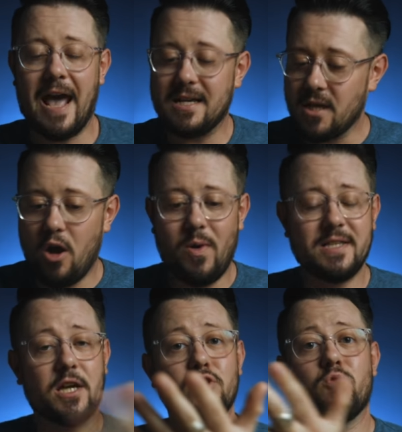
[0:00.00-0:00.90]
As
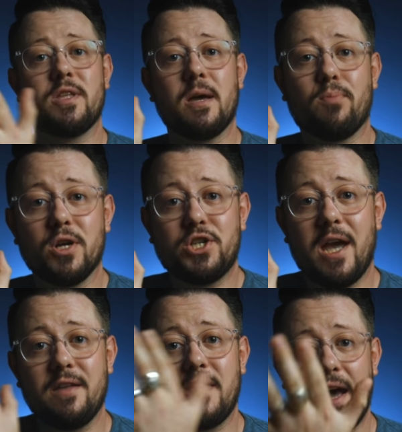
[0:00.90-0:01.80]
always, I do really
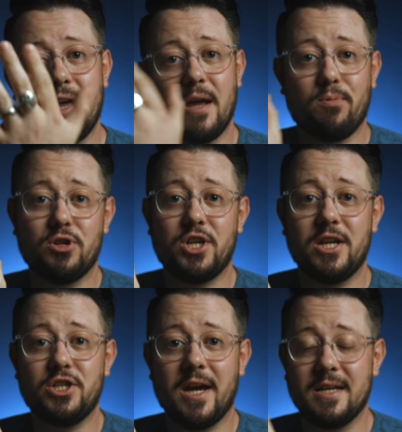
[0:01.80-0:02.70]
appreciate that, and I
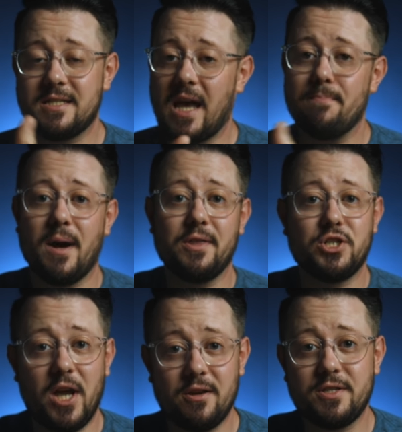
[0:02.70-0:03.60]
appreciate you guys stopping by the
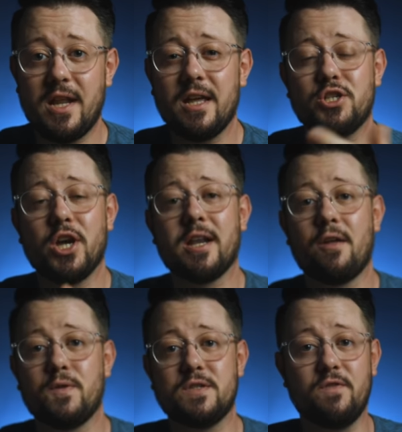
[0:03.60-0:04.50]
channel today and checking
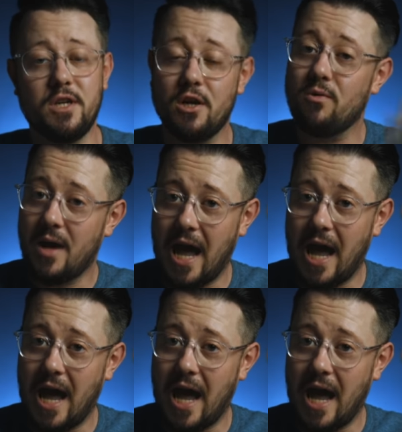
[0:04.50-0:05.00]
out this video.